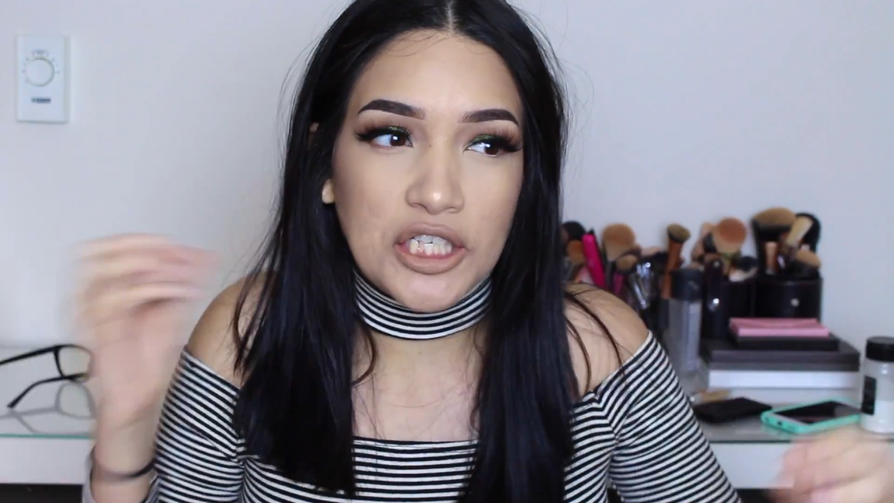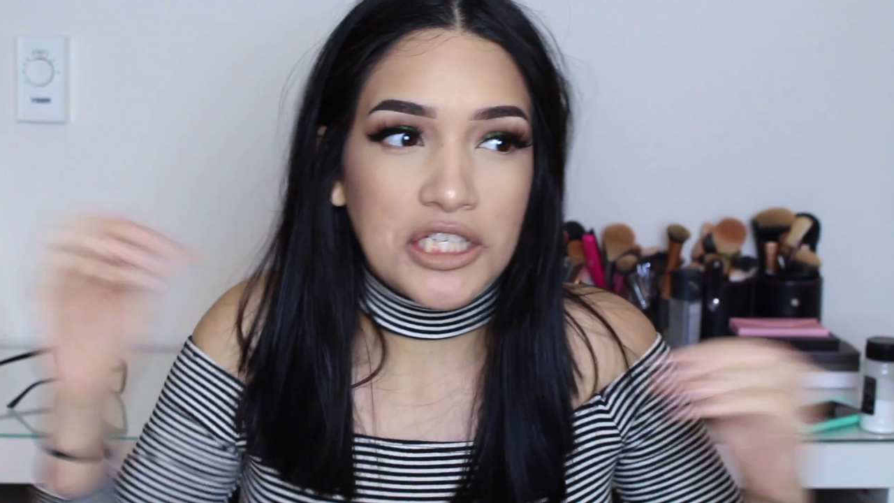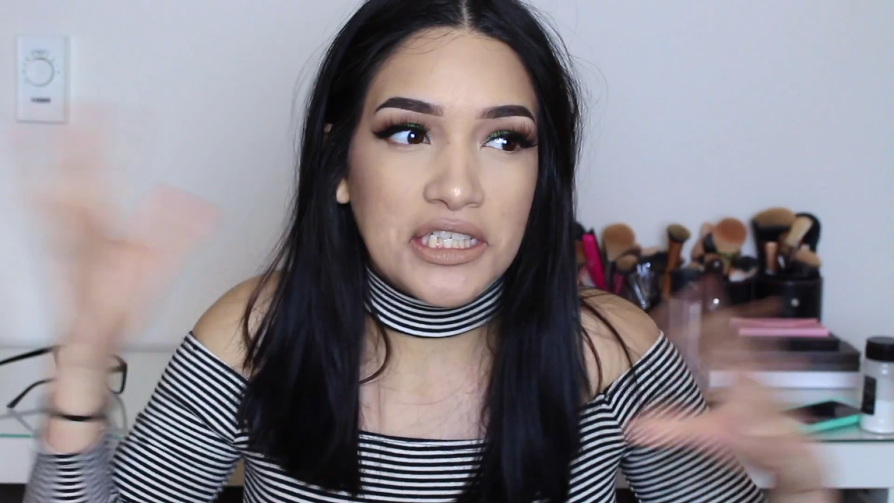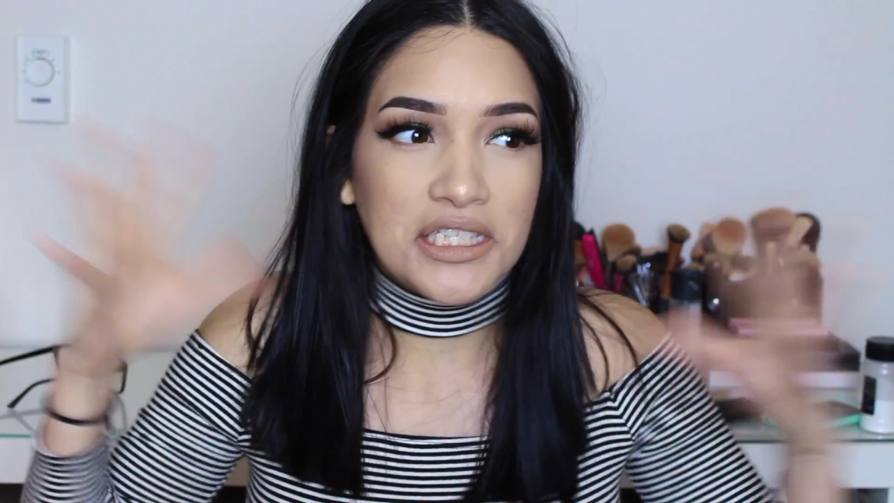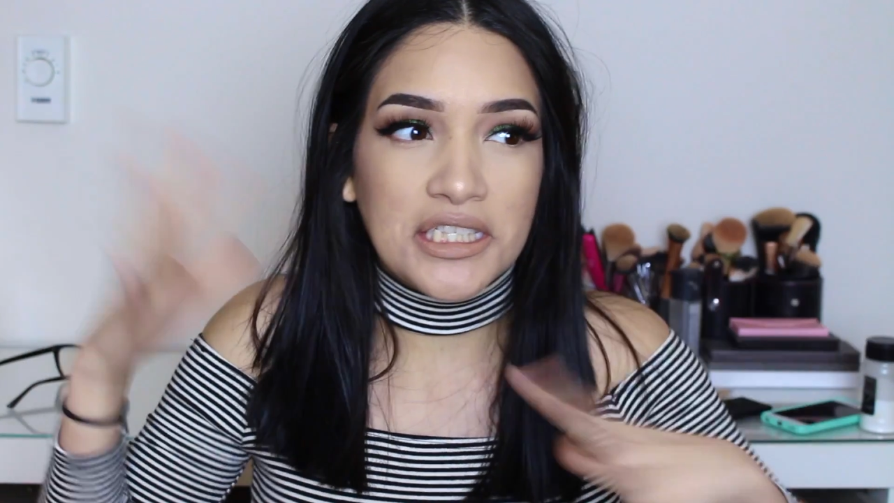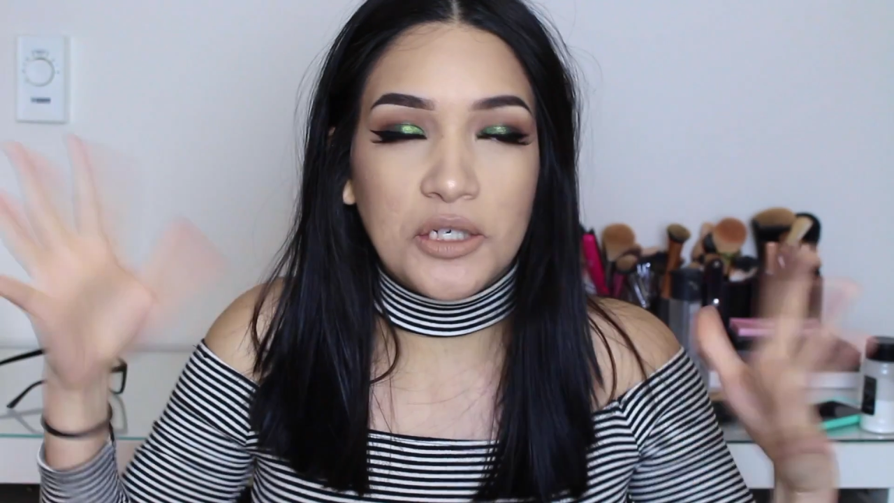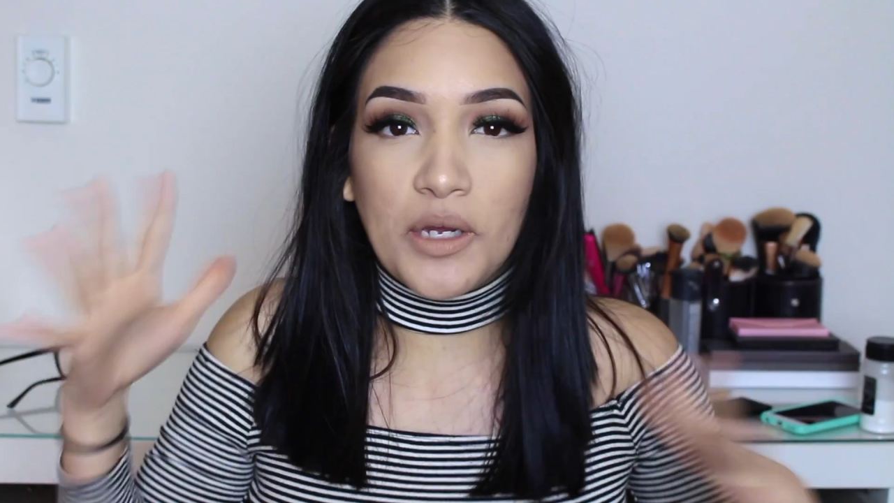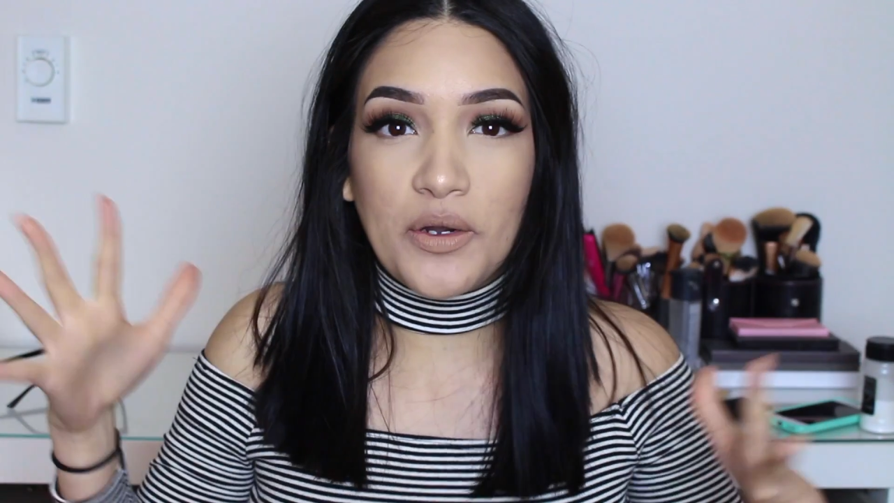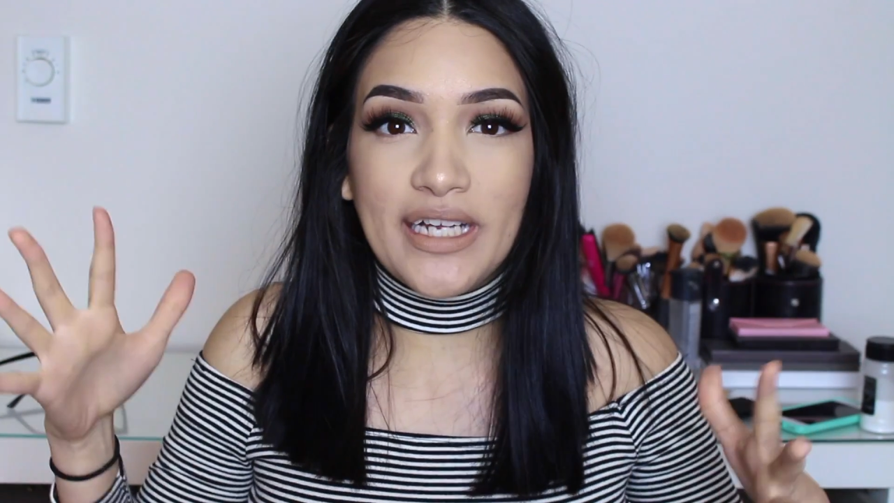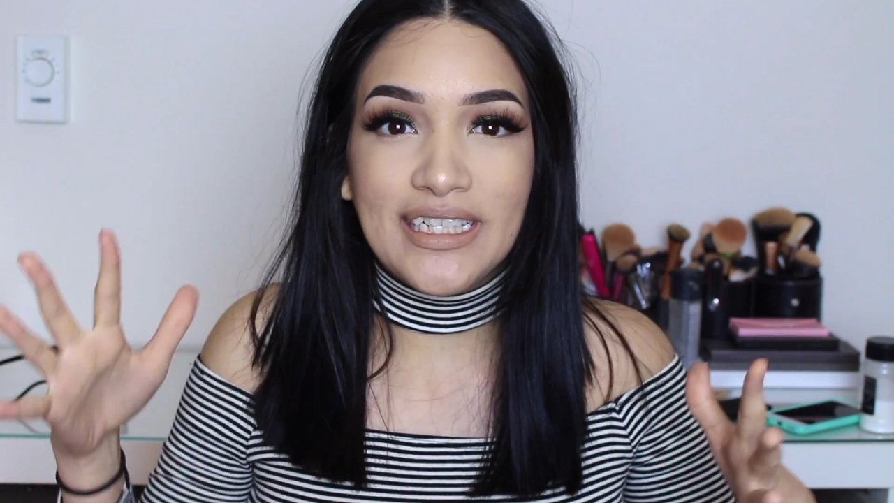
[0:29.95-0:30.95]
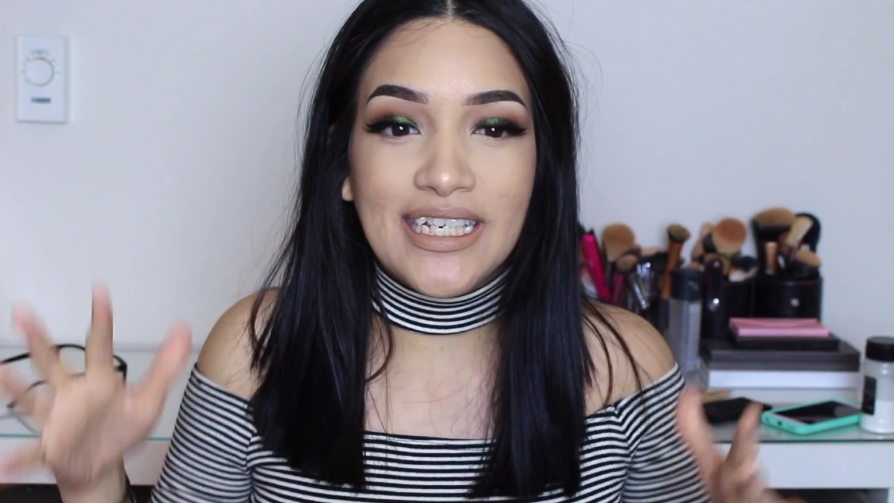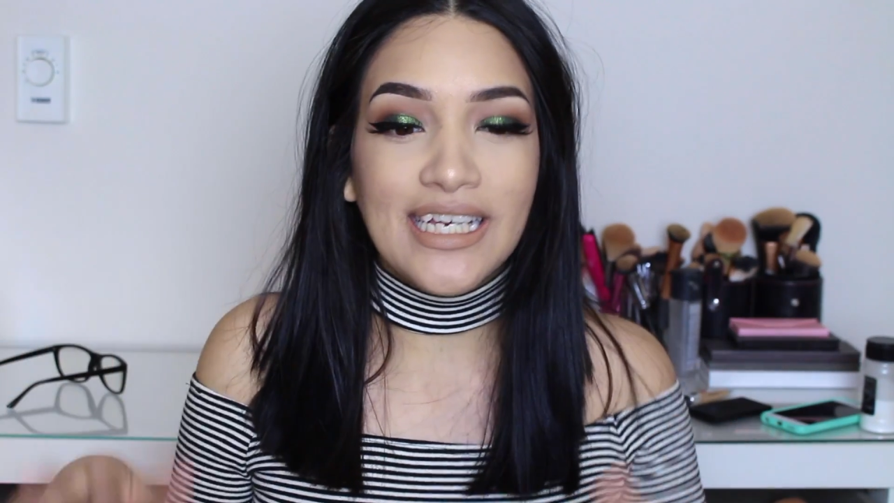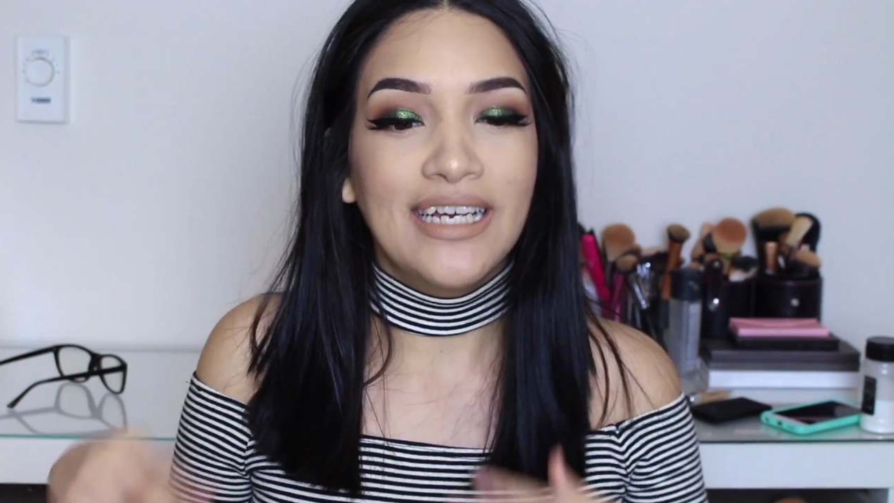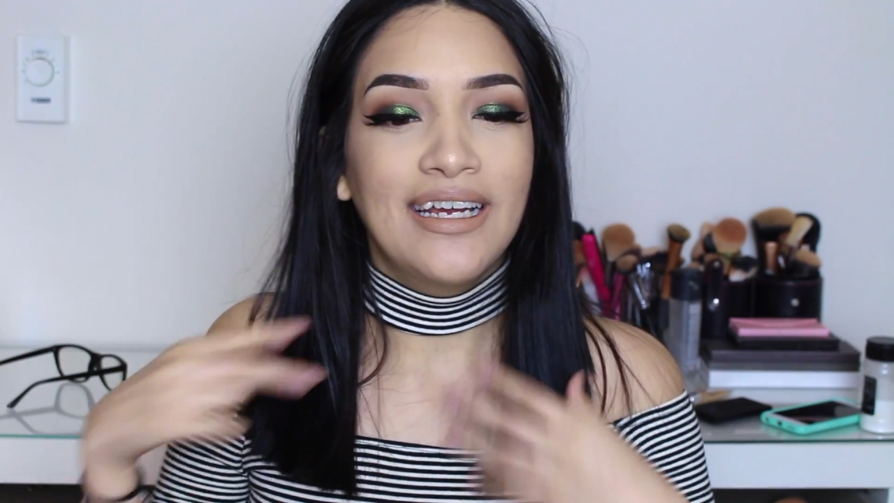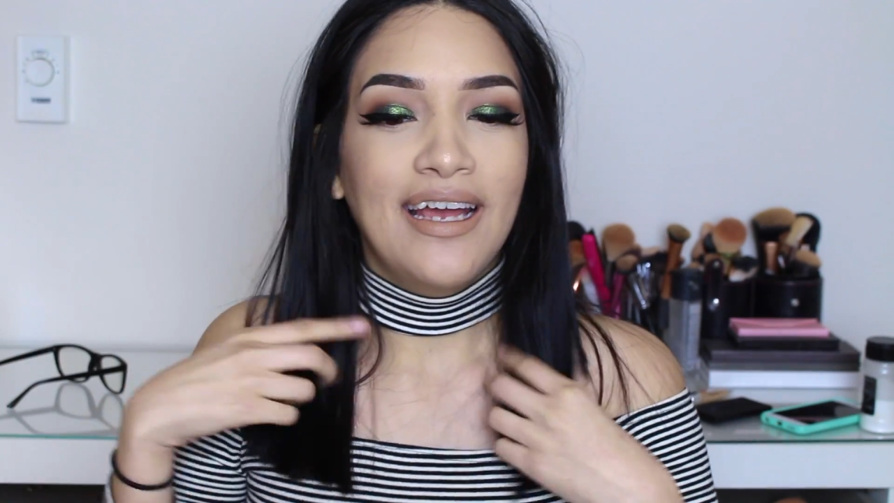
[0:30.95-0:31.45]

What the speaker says: just going crazy,